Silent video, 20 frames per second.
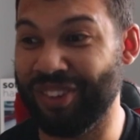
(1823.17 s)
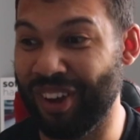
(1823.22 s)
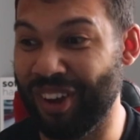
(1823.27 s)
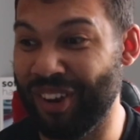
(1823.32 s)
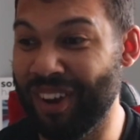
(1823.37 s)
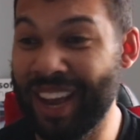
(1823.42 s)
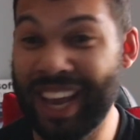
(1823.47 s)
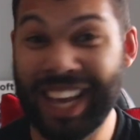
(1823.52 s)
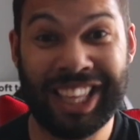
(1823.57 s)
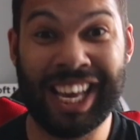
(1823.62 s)

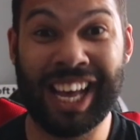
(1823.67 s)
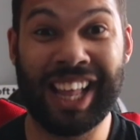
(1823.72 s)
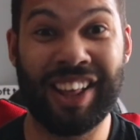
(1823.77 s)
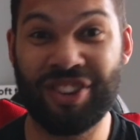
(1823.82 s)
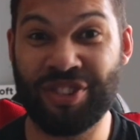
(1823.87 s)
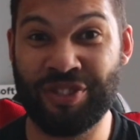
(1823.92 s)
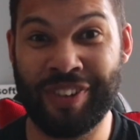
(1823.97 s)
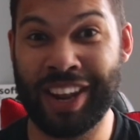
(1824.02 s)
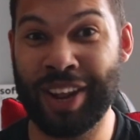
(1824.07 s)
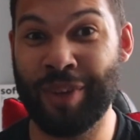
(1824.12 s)
So yeah,
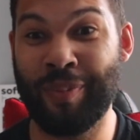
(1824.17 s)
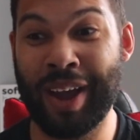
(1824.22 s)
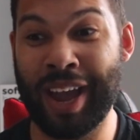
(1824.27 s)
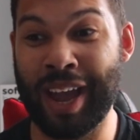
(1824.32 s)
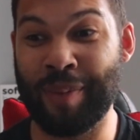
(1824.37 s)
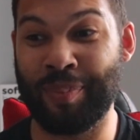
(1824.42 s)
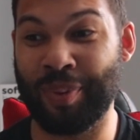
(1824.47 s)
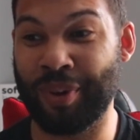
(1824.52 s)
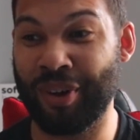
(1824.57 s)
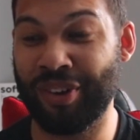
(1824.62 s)
that's really
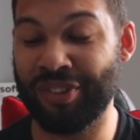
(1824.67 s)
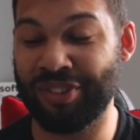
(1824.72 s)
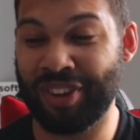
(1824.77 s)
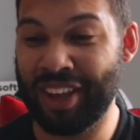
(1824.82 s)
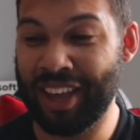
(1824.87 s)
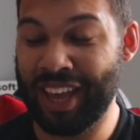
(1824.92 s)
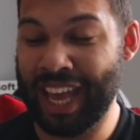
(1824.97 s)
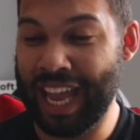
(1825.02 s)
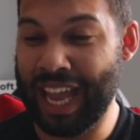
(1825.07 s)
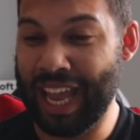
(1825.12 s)
weird because."
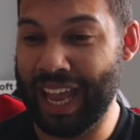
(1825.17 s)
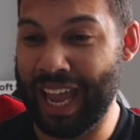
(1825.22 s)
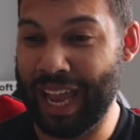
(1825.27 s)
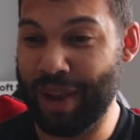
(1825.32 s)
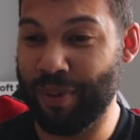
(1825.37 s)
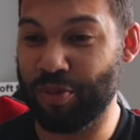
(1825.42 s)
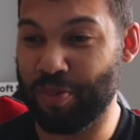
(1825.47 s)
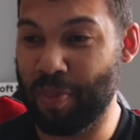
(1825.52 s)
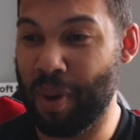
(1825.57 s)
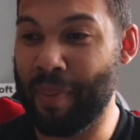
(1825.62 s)

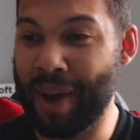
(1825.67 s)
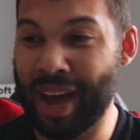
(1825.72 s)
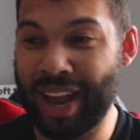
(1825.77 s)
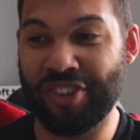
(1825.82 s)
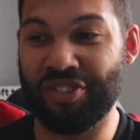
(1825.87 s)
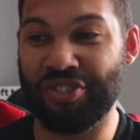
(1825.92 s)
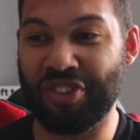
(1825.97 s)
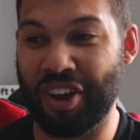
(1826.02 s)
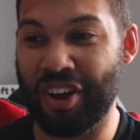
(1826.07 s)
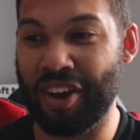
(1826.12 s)
he was my
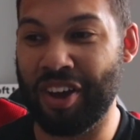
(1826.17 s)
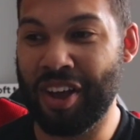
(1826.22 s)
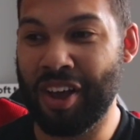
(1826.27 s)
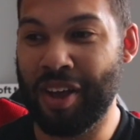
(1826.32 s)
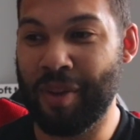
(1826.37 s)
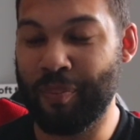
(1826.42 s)
manager